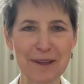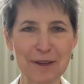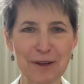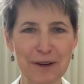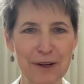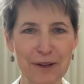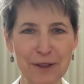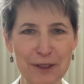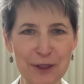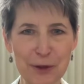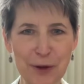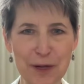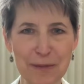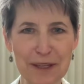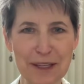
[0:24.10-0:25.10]
that you're here to
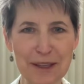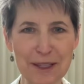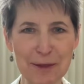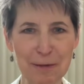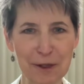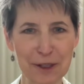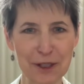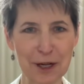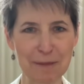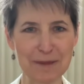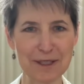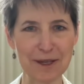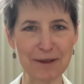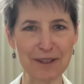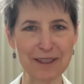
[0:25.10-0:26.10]
join me in this workshop
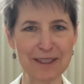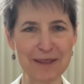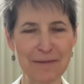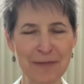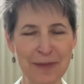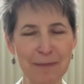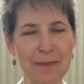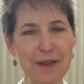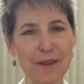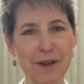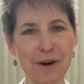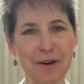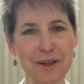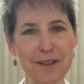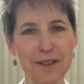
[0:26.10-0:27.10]
series, Be
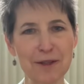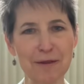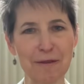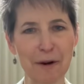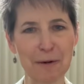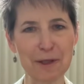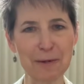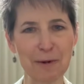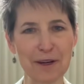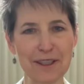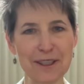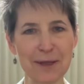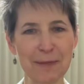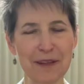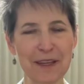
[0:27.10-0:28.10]
the Artist You've Always
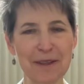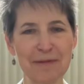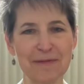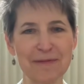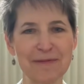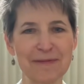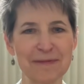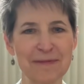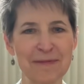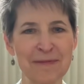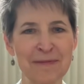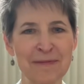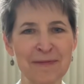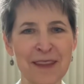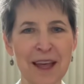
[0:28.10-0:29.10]
Wanted to Be.
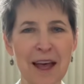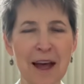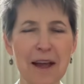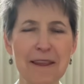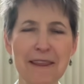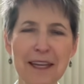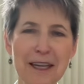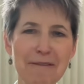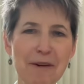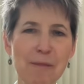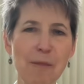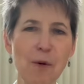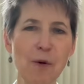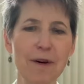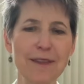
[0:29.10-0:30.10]
I think of
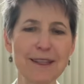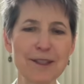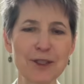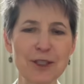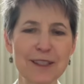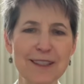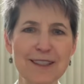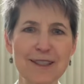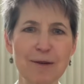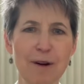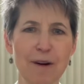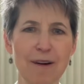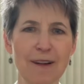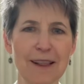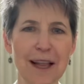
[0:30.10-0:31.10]
it more than just
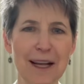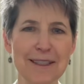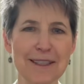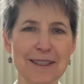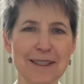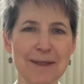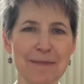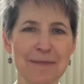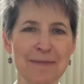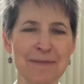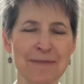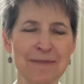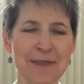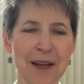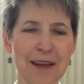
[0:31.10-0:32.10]
art classes.
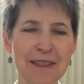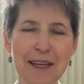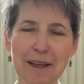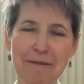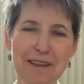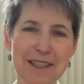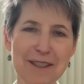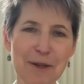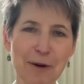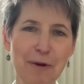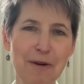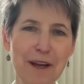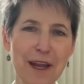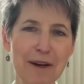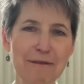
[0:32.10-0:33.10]
I think of it as a
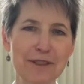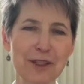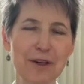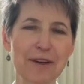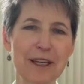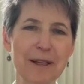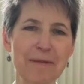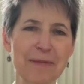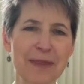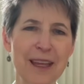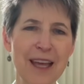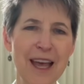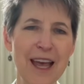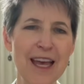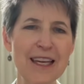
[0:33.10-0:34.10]
creative journey,
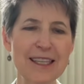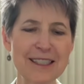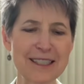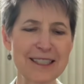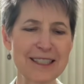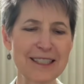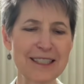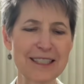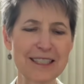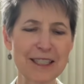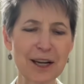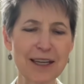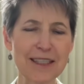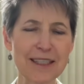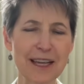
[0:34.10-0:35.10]
and it's
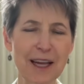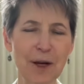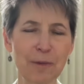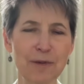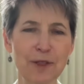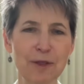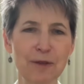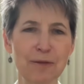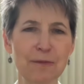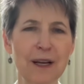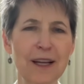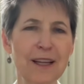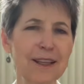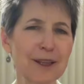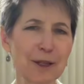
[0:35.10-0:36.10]
designed to help you
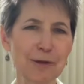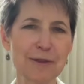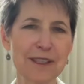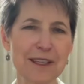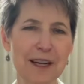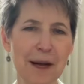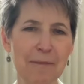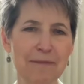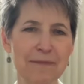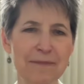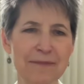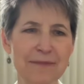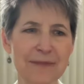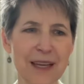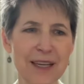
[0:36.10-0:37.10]
loosen up
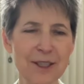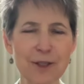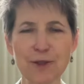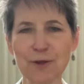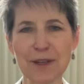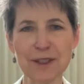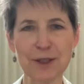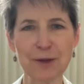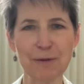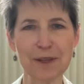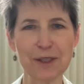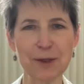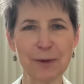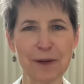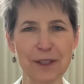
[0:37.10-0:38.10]
and to trust your
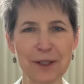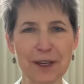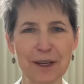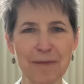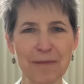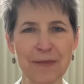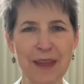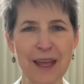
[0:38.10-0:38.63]
intuition